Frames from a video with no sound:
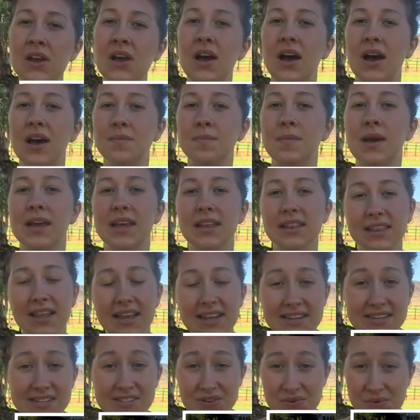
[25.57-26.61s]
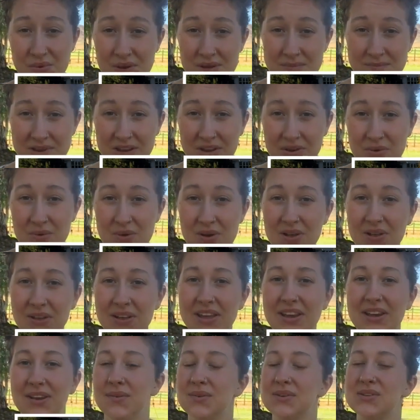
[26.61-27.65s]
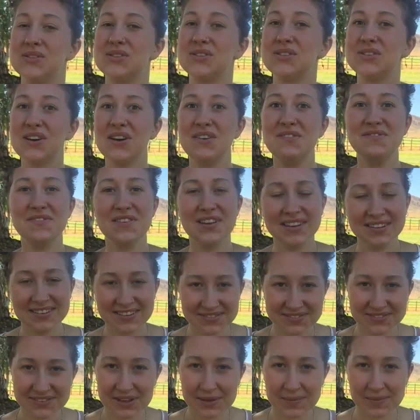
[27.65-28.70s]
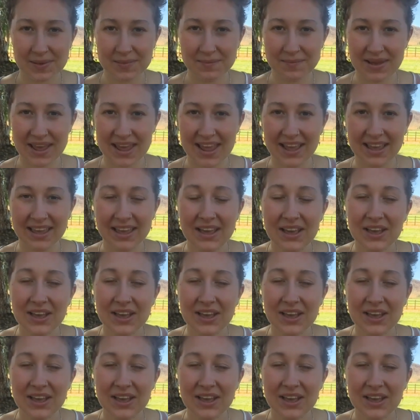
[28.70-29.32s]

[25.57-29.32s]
on my Enlightened equipment quilt and it was so fun to film and make.